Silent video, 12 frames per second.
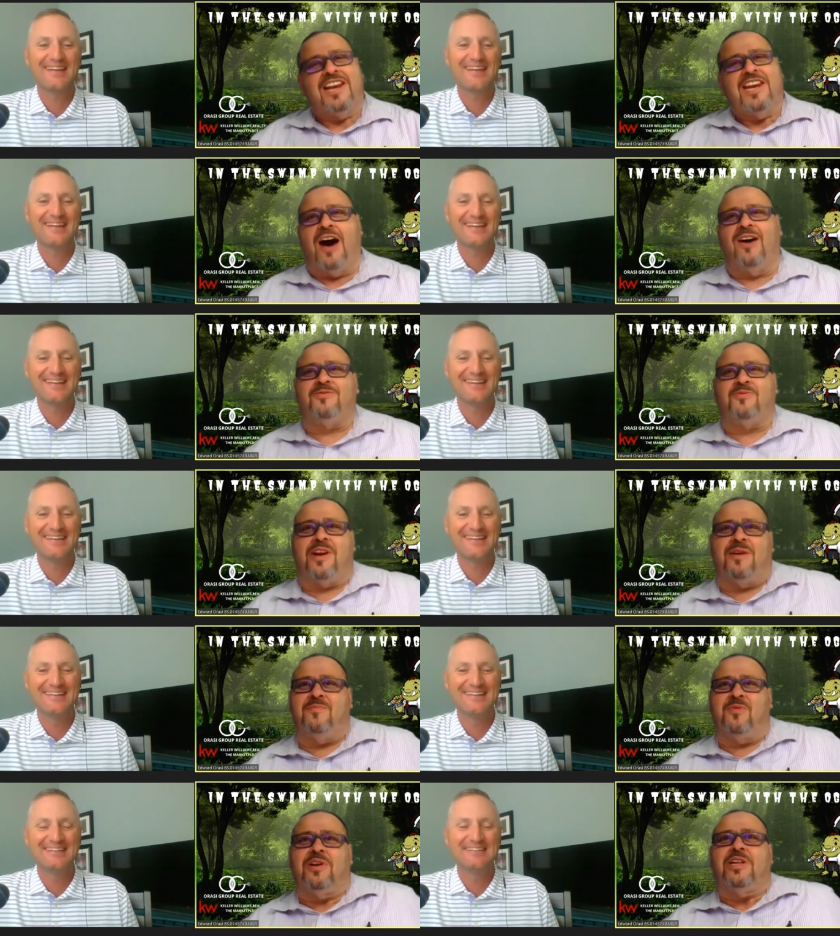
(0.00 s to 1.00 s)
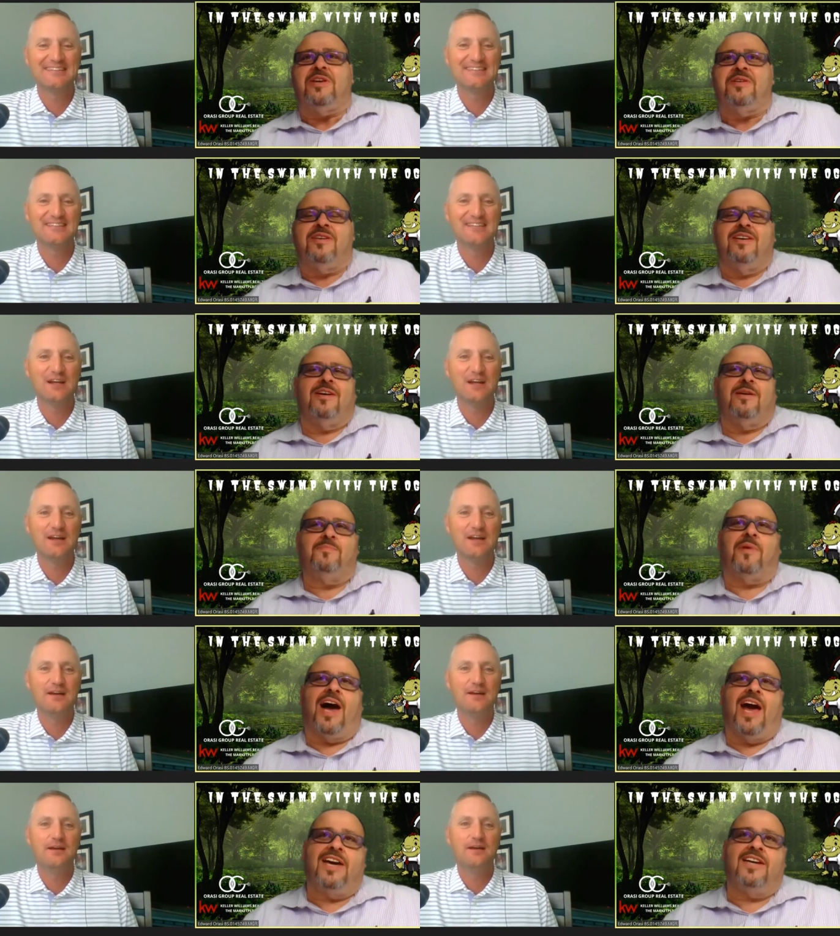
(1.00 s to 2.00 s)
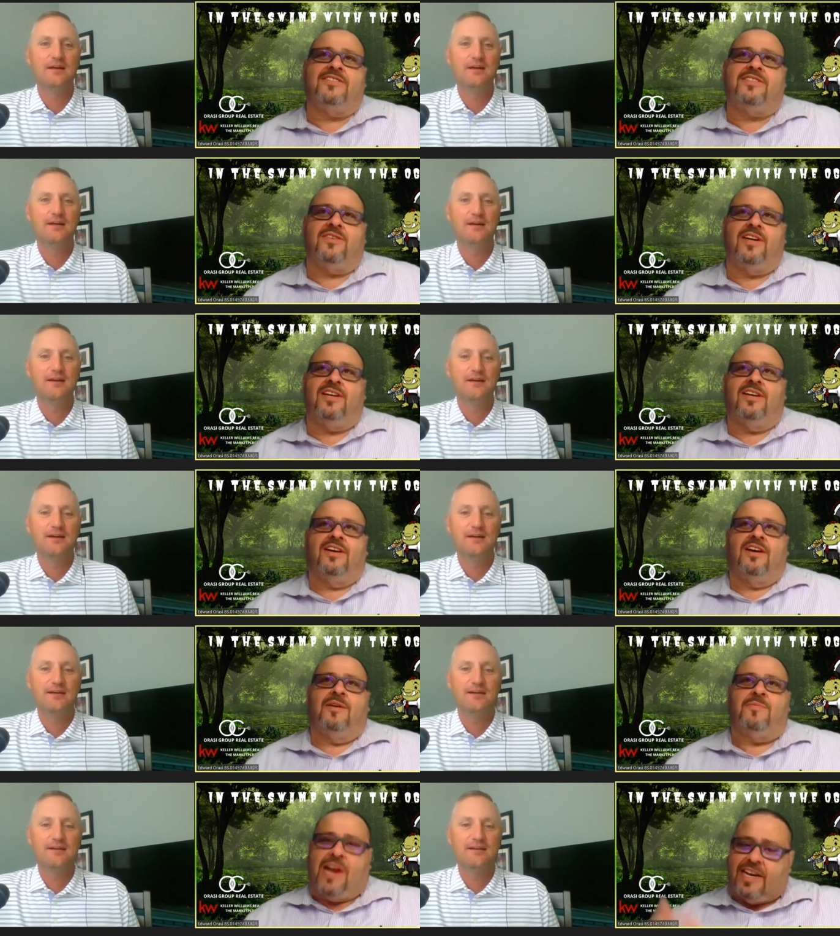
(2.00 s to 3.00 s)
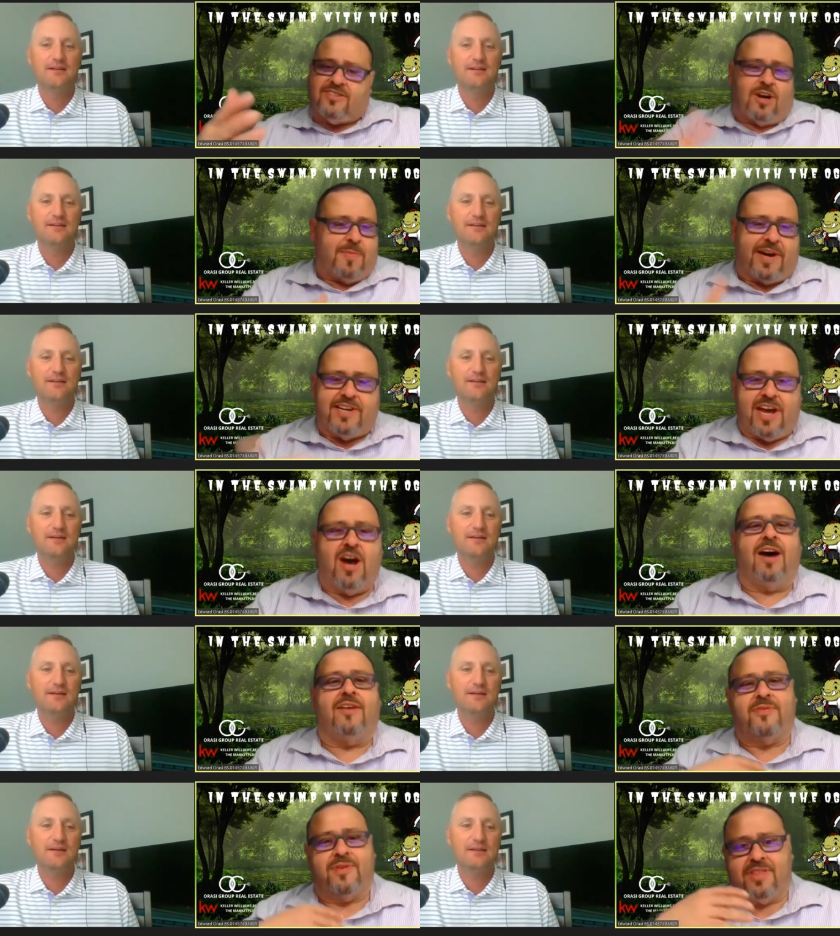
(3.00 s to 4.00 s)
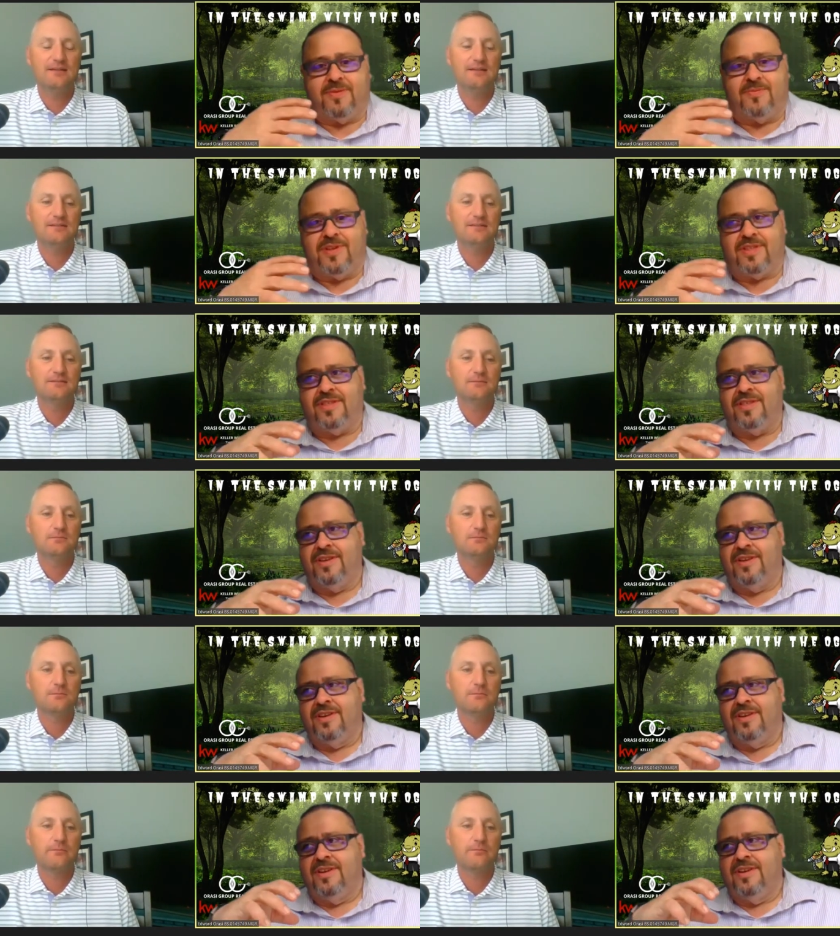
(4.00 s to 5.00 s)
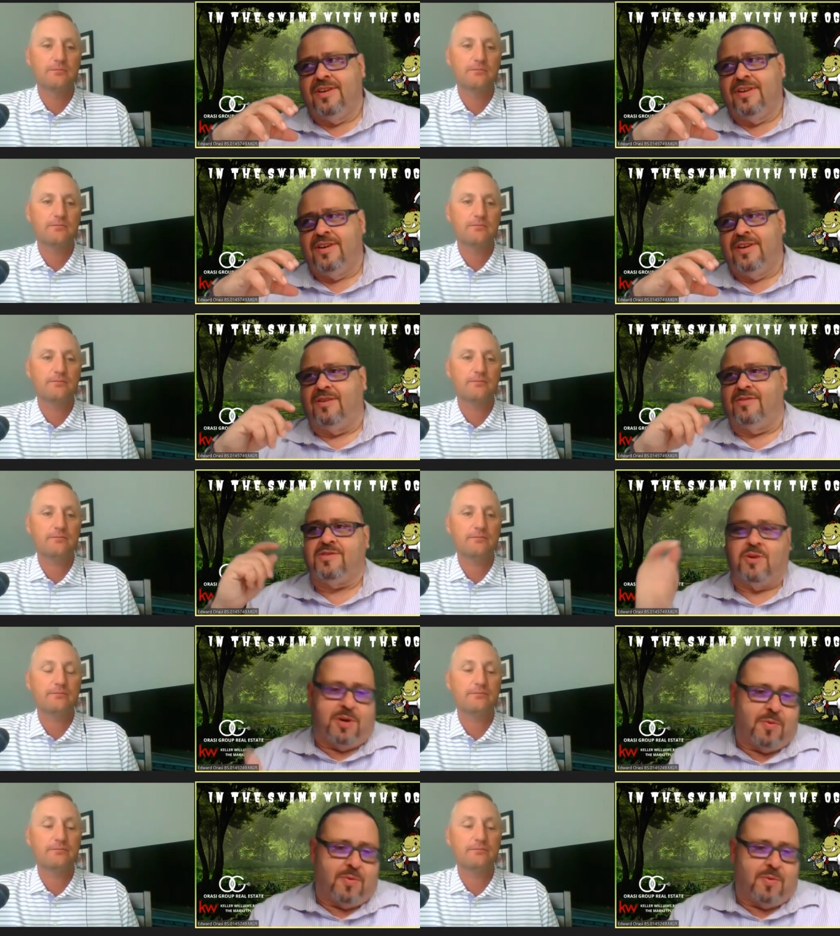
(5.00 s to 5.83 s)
Speaker 1: now is when i'm really buying into it but i start my day off with with you know tony